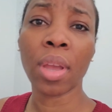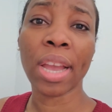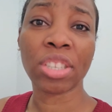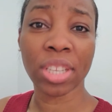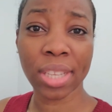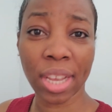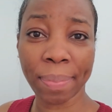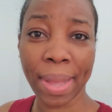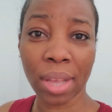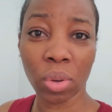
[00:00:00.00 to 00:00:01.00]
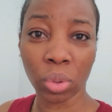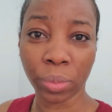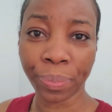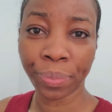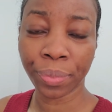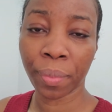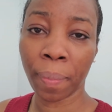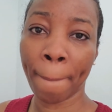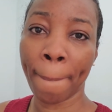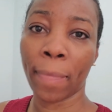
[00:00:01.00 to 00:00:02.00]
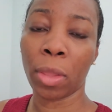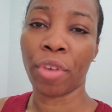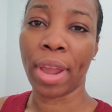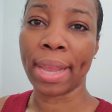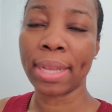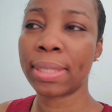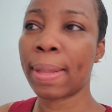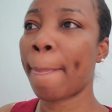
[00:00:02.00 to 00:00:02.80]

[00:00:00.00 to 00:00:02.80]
i just got back home right